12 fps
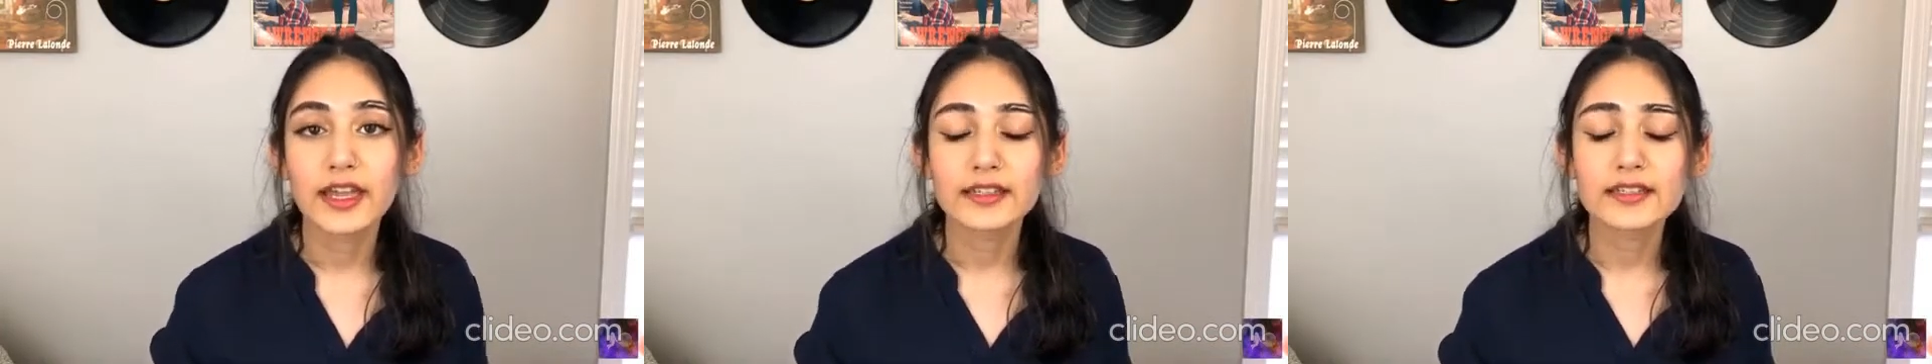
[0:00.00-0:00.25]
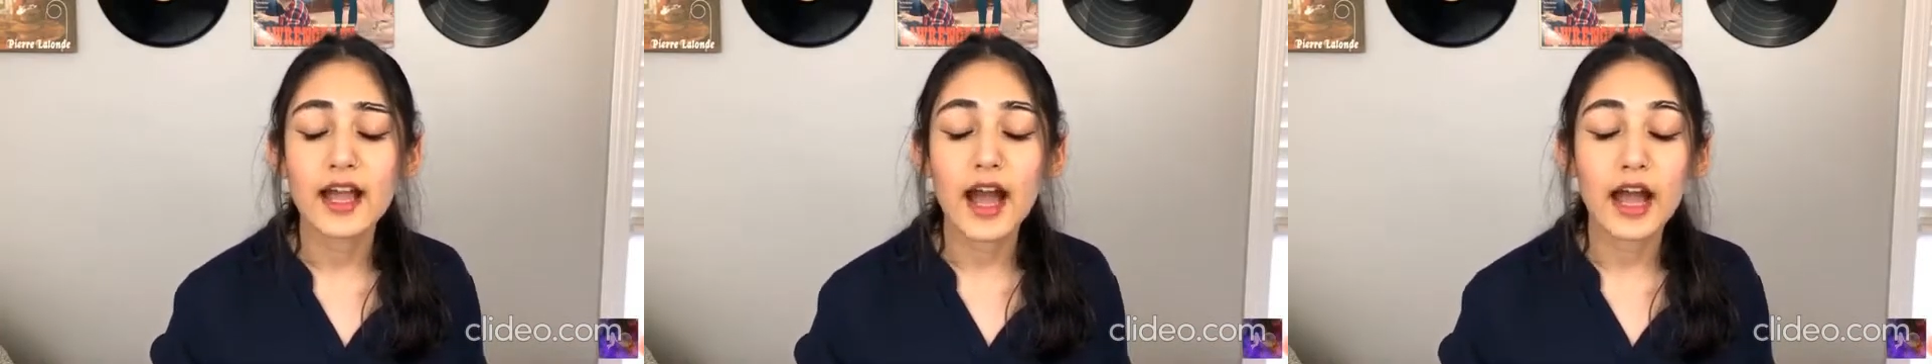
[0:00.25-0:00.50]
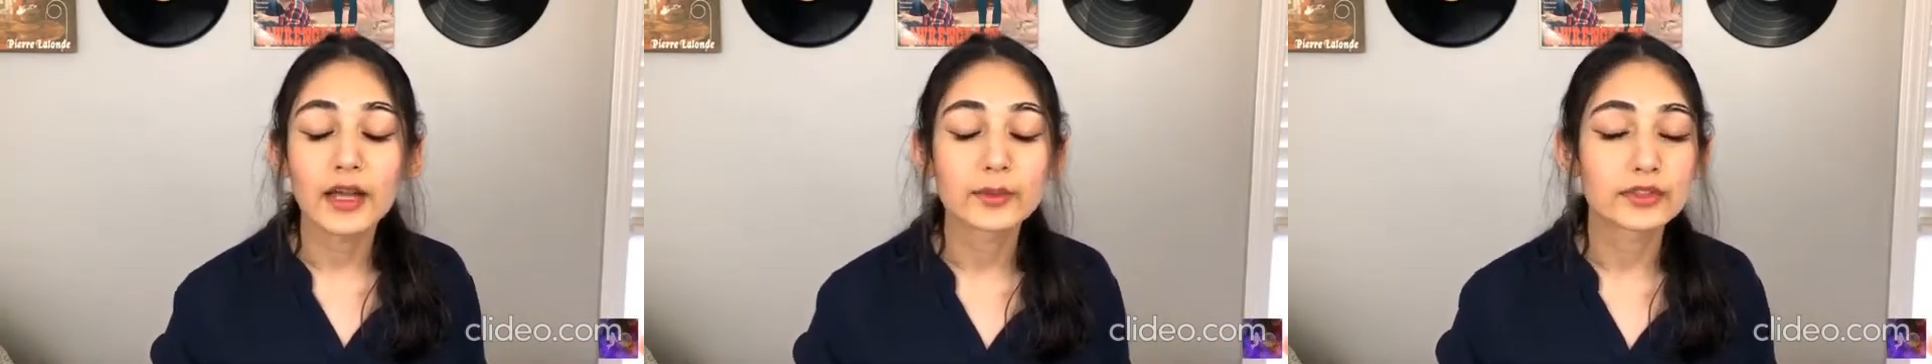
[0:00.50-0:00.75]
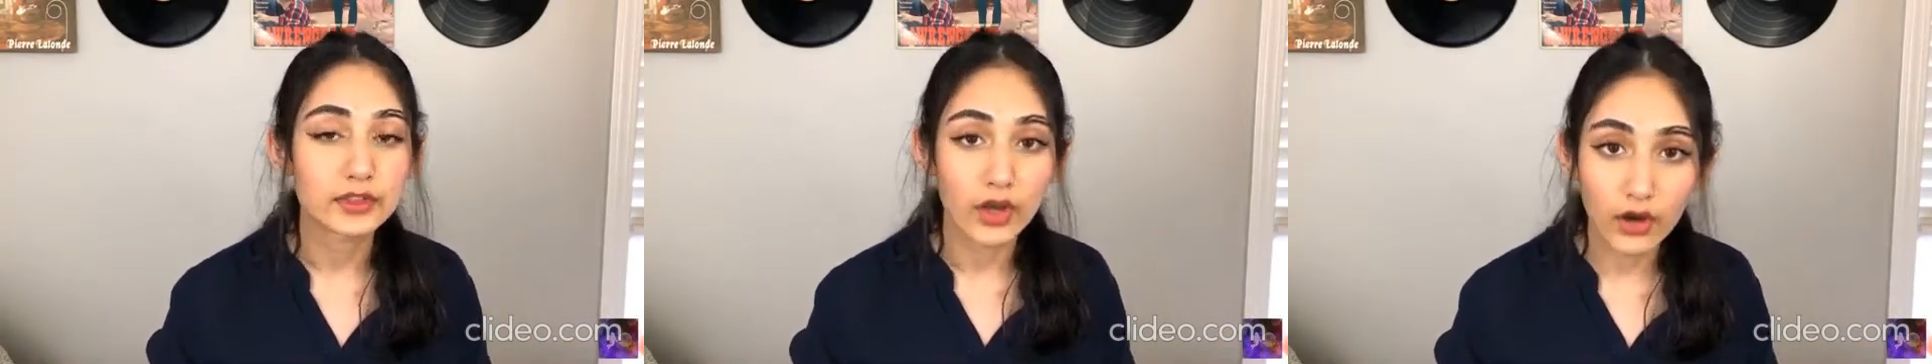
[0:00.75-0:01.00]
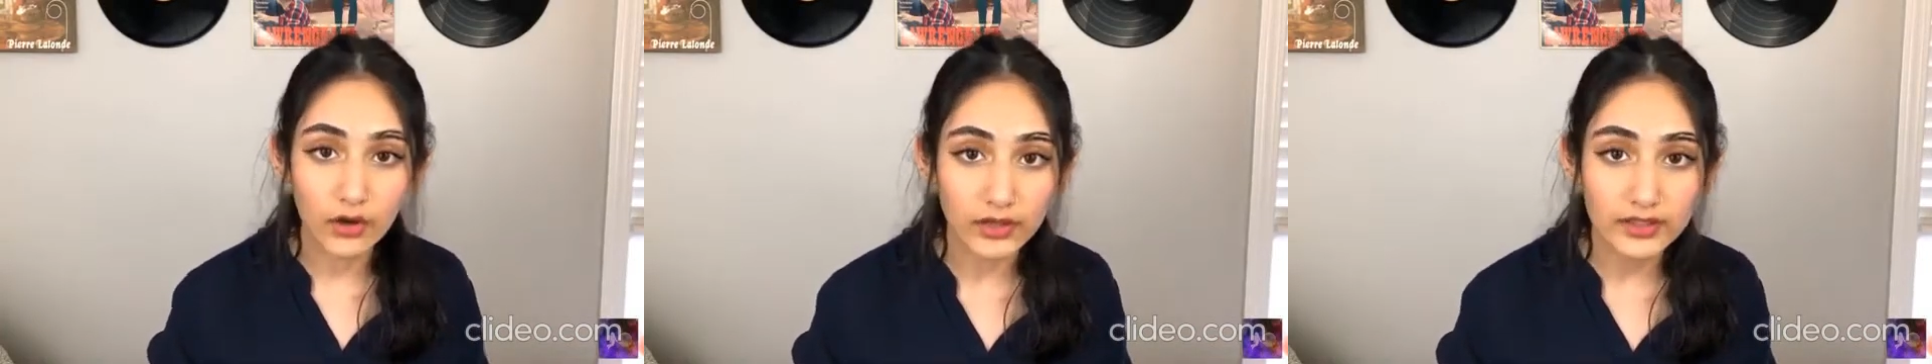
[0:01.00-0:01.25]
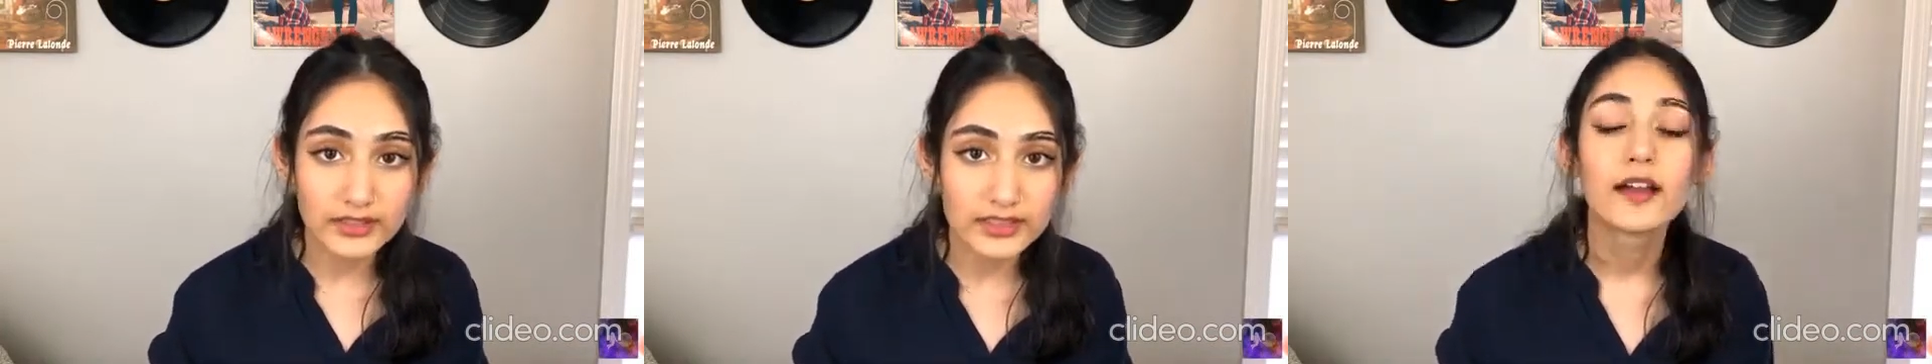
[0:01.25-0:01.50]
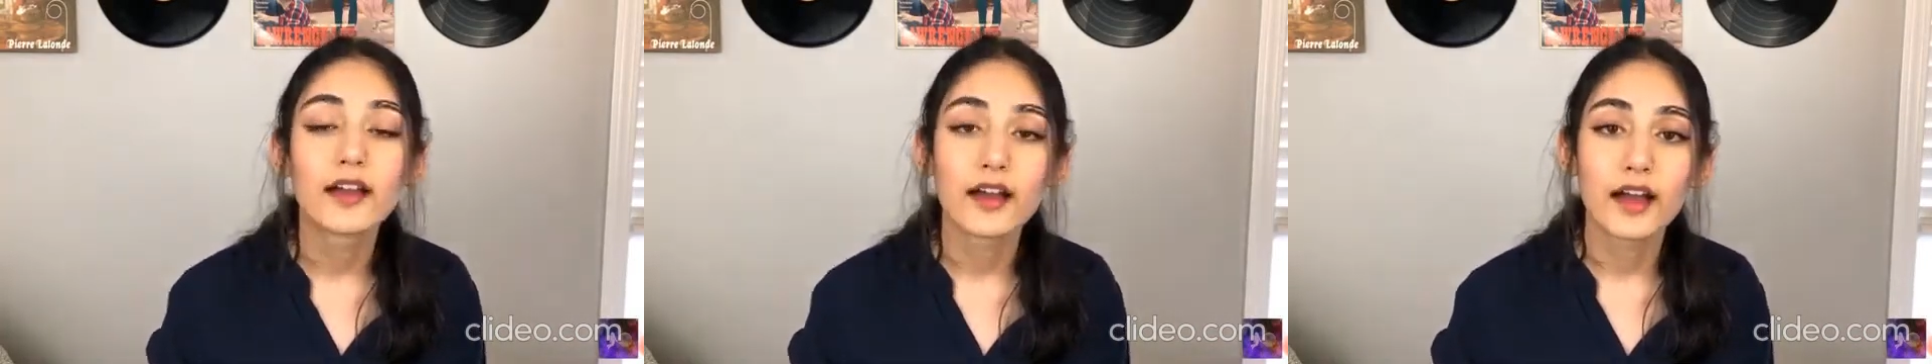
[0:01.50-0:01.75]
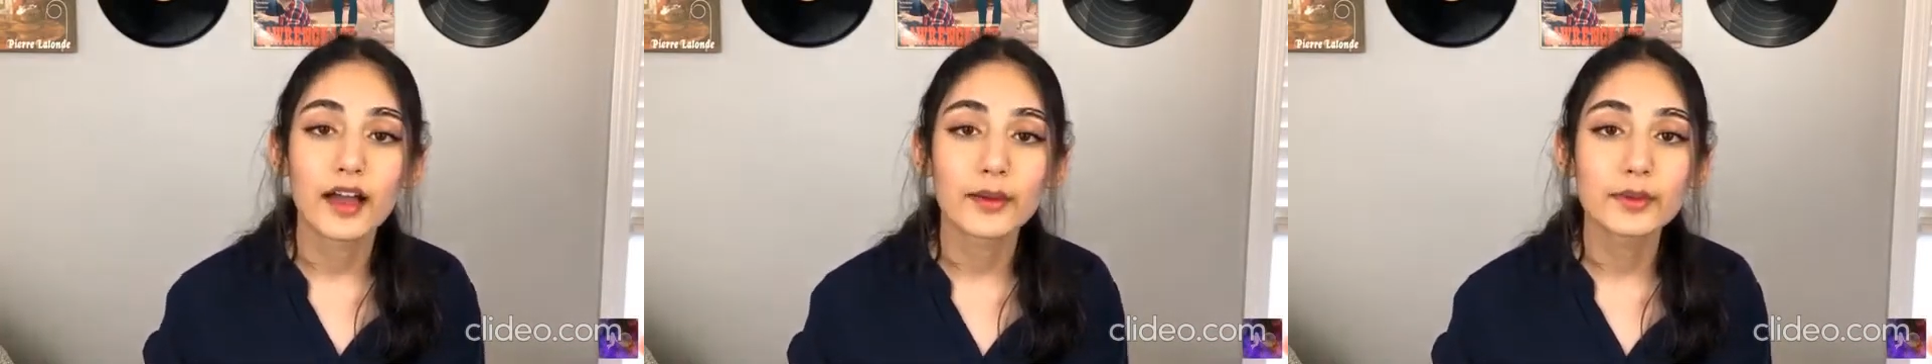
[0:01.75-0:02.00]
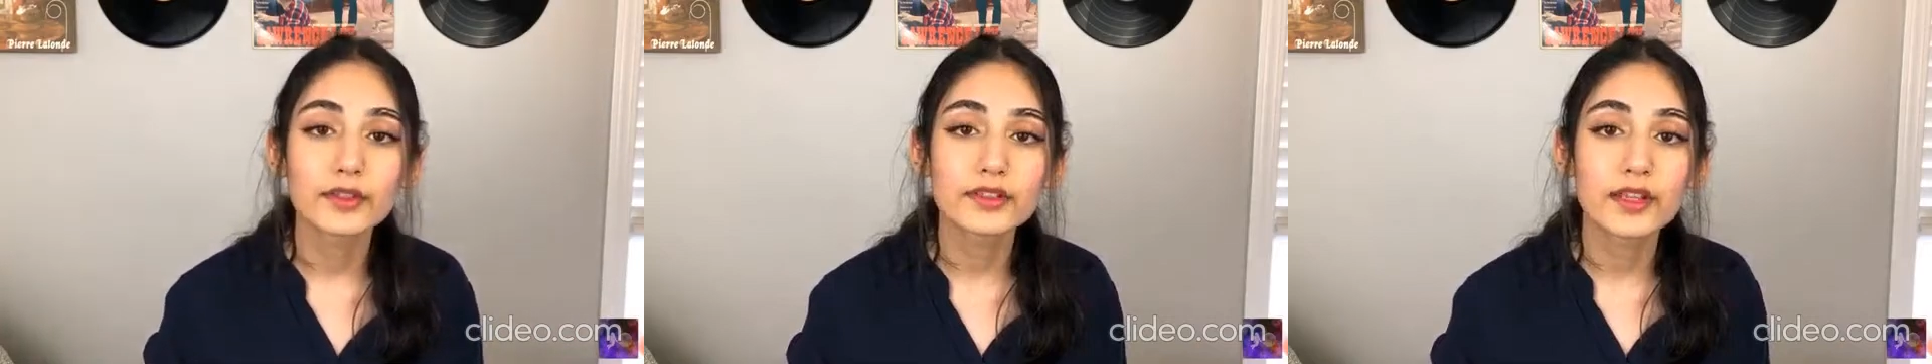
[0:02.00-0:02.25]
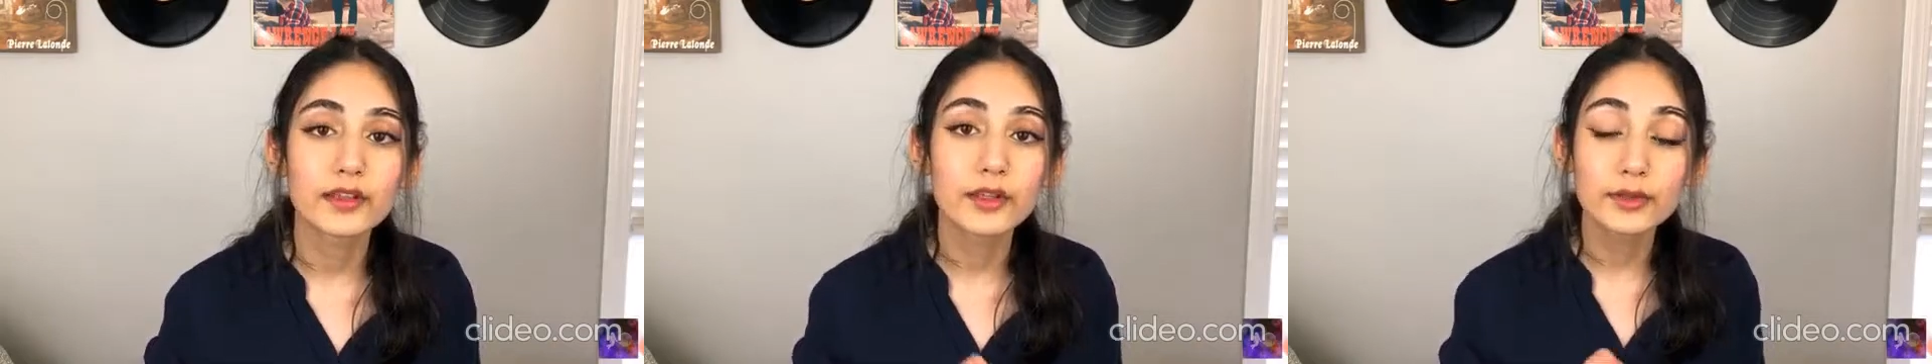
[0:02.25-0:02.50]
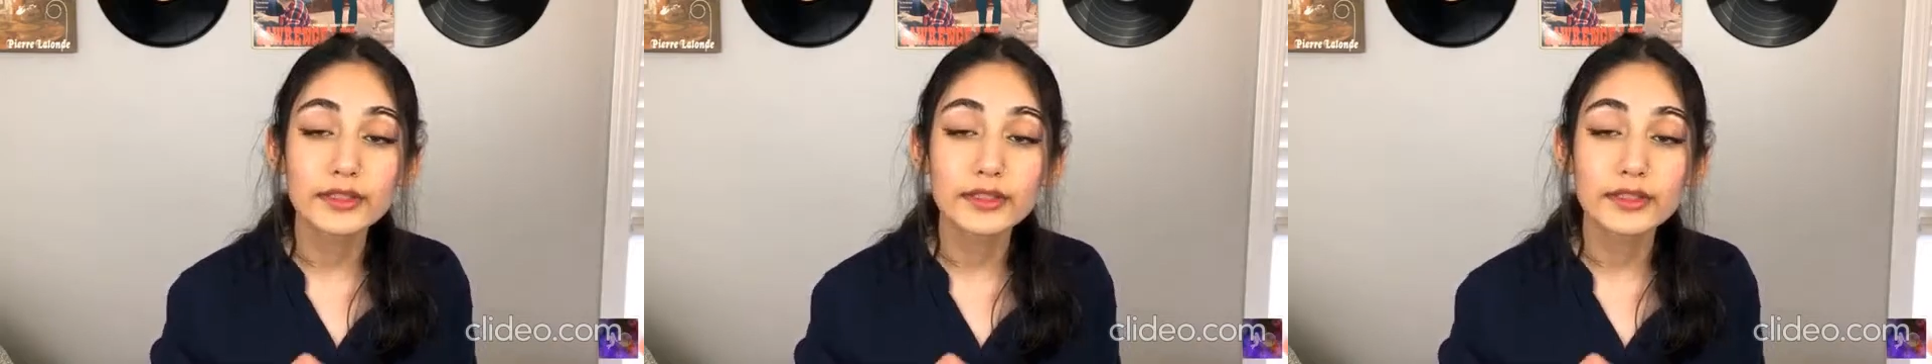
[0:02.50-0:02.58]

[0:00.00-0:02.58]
and I was hooked. I was low